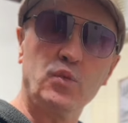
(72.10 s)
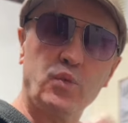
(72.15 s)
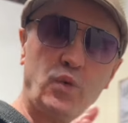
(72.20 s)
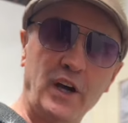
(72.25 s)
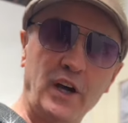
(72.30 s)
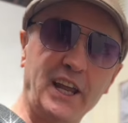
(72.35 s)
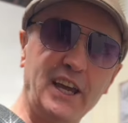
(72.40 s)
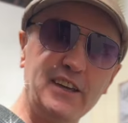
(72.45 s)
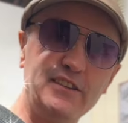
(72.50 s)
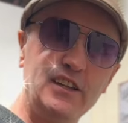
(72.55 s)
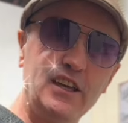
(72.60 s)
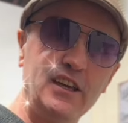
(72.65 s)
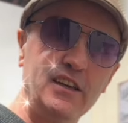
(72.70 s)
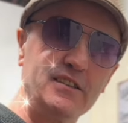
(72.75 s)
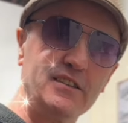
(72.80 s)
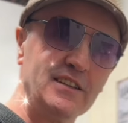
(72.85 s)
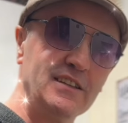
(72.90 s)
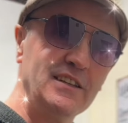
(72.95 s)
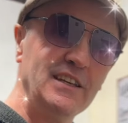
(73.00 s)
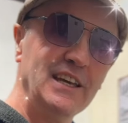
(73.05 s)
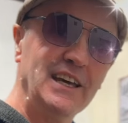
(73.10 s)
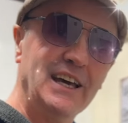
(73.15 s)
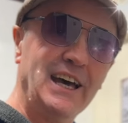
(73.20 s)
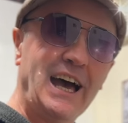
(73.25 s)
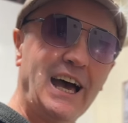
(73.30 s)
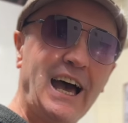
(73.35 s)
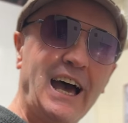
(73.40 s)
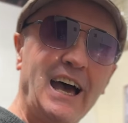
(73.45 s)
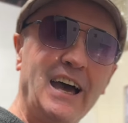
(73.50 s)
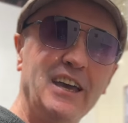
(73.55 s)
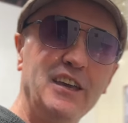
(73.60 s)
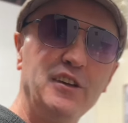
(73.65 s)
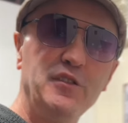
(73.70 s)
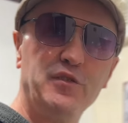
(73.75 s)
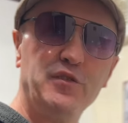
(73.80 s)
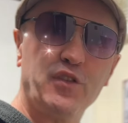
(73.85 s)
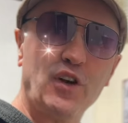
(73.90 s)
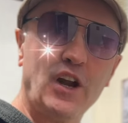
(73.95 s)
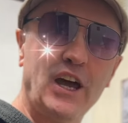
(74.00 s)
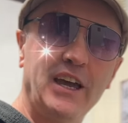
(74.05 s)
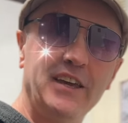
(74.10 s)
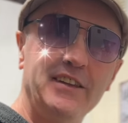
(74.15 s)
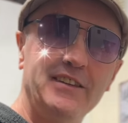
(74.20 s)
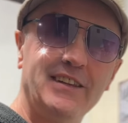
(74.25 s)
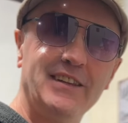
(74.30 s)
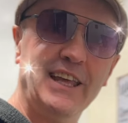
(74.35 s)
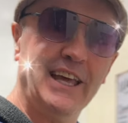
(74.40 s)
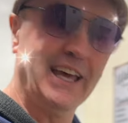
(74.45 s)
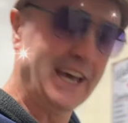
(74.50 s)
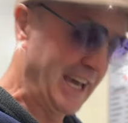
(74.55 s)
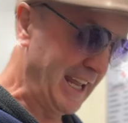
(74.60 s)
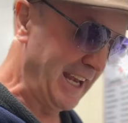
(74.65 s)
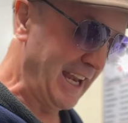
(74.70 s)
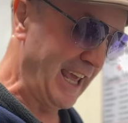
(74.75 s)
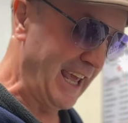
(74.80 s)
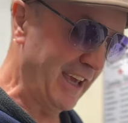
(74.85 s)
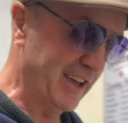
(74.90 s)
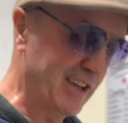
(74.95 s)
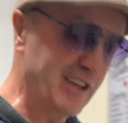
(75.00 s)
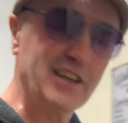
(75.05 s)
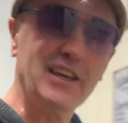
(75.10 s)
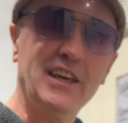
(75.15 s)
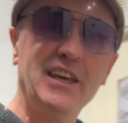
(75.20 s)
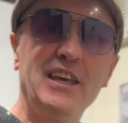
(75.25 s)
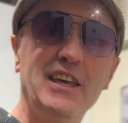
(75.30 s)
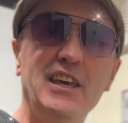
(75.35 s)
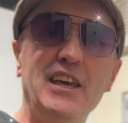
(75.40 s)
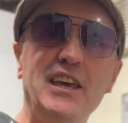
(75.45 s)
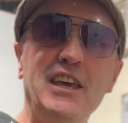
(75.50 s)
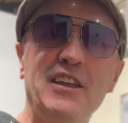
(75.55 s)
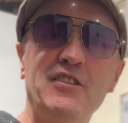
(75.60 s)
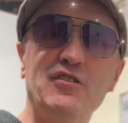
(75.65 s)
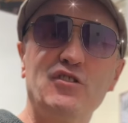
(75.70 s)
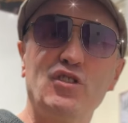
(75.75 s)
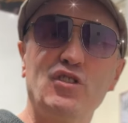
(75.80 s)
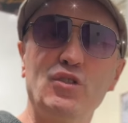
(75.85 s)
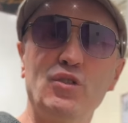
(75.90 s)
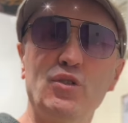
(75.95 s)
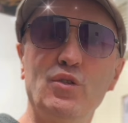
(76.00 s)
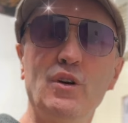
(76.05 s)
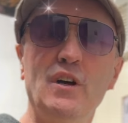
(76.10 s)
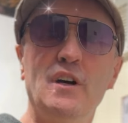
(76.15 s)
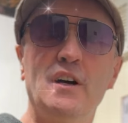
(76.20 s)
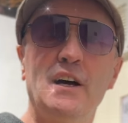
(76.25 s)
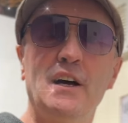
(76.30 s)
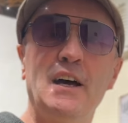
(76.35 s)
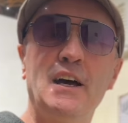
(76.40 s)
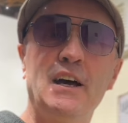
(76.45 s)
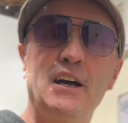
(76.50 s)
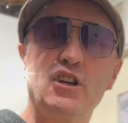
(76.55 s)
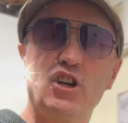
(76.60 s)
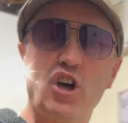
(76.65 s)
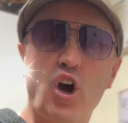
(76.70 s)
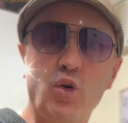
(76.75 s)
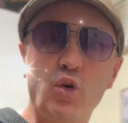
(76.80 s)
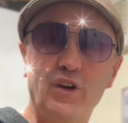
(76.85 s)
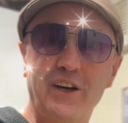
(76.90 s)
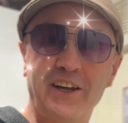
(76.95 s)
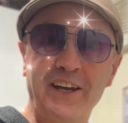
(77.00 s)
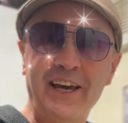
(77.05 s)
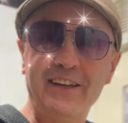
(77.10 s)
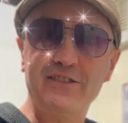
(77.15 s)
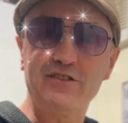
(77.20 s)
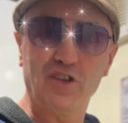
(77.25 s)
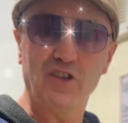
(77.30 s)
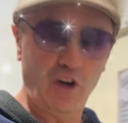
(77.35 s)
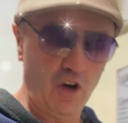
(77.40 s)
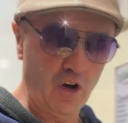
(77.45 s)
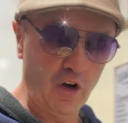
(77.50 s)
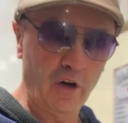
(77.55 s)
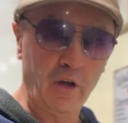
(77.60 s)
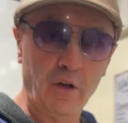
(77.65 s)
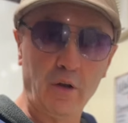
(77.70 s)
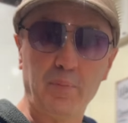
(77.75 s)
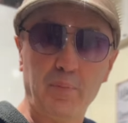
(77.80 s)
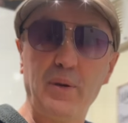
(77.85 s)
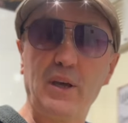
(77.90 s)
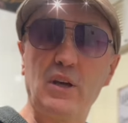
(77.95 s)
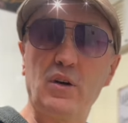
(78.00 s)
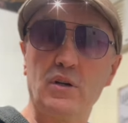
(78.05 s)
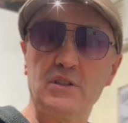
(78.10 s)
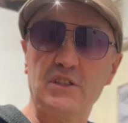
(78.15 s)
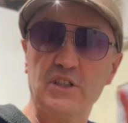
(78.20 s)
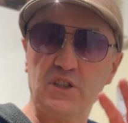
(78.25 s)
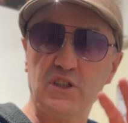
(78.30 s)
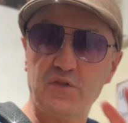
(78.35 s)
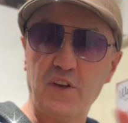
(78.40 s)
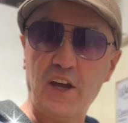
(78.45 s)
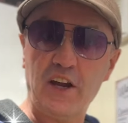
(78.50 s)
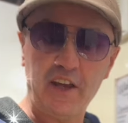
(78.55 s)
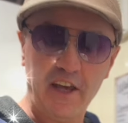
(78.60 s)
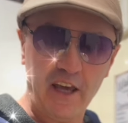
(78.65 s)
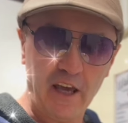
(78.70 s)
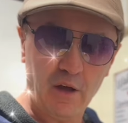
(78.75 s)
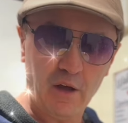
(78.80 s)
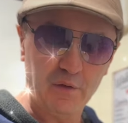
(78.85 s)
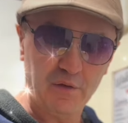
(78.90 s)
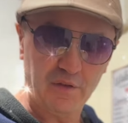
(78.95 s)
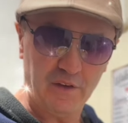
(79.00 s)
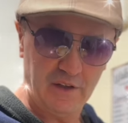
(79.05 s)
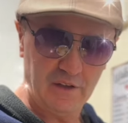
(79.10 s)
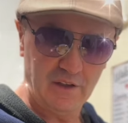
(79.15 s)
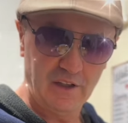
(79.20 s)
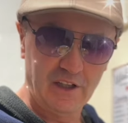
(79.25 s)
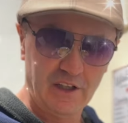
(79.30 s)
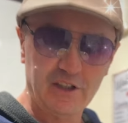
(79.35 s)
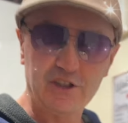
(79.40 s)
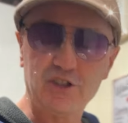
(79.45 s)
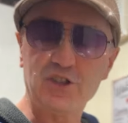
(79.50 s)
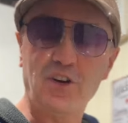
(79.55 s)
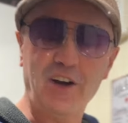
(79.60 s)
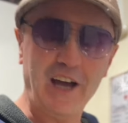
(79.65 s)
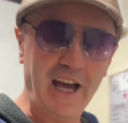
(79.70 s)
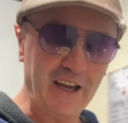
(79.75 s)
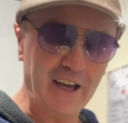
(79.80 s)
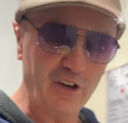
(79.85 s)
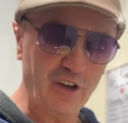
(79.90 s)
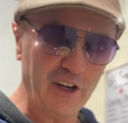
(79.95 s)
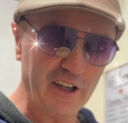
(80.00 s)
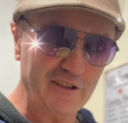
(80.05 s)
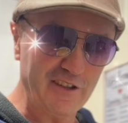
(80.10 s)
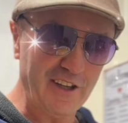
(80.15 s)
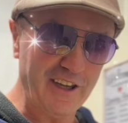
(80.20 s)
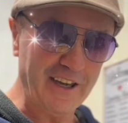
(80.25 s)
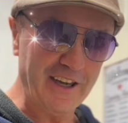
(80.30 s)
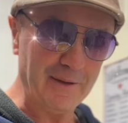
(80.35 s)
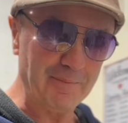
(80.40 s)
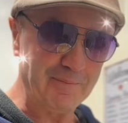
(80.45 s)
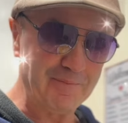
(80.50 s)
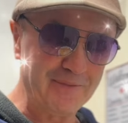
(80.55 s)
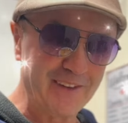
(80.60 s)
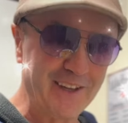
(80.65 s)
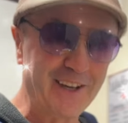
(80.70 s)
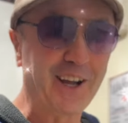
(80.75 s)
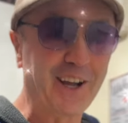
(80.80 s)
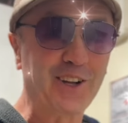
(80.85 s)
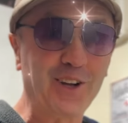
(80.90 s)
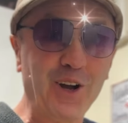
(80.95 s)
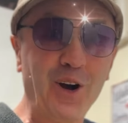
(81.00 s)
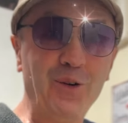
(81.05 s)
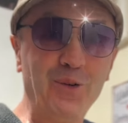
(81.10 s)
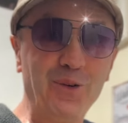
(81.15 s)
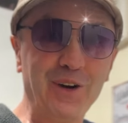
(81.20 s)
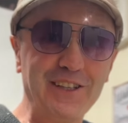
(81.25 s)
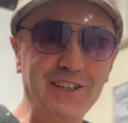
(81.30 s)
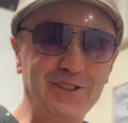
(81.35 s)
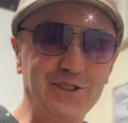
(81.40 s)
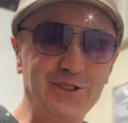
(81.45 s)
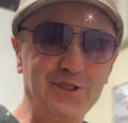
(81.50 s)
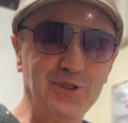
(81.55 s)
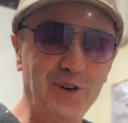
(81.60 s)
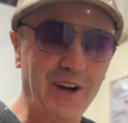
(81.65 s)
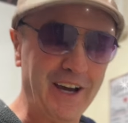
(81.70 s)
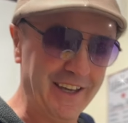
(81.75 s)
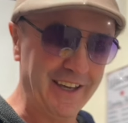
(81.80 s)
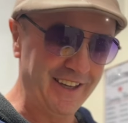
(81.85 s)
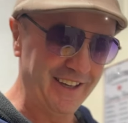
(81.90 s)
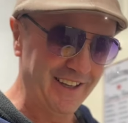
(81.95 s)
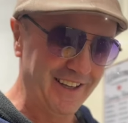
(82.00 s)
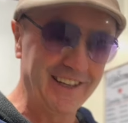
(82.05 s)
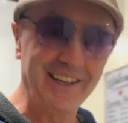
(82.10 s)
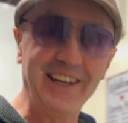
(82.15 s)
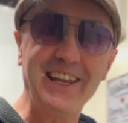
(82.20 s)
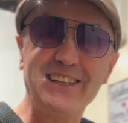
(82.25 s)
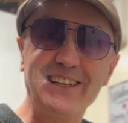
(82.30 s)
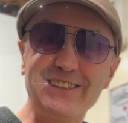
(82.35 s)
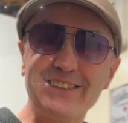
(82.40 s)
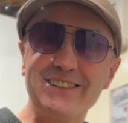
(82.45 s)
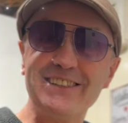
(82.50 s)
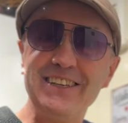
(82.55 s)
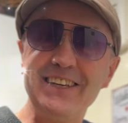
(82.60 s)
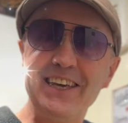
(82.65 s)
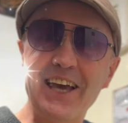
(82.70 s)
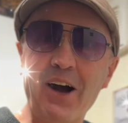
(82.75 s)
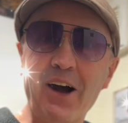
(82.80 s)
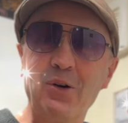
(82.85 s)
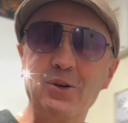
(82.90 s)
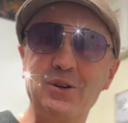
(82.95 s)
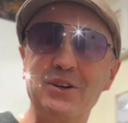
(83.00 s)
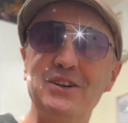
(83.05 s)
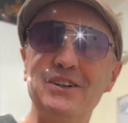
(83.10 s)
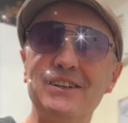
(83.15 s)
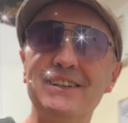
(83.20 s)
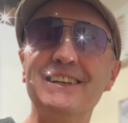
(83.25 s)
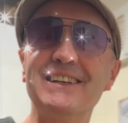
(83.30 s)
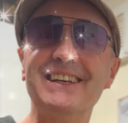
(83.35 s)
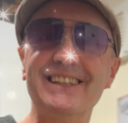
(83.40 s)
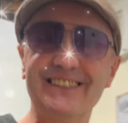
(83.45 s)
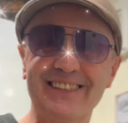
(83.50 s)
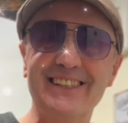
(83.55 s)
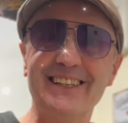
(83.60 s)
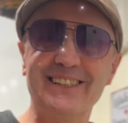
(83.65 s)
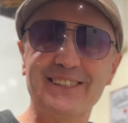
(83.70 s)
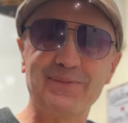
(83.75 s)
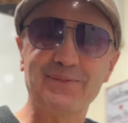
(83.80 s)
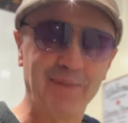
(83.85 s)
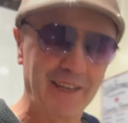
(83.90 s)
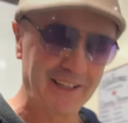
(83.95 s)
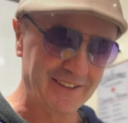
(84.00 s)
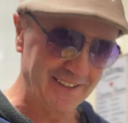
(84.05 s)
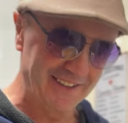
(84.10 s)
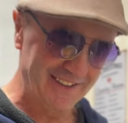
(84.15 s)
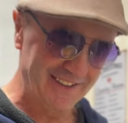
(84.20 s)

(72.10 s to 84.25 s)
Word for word: what I did, I fried an egg into coconut oil because it's very healthy. So I got it here. I can't wait to try. Let's see how good is this meal.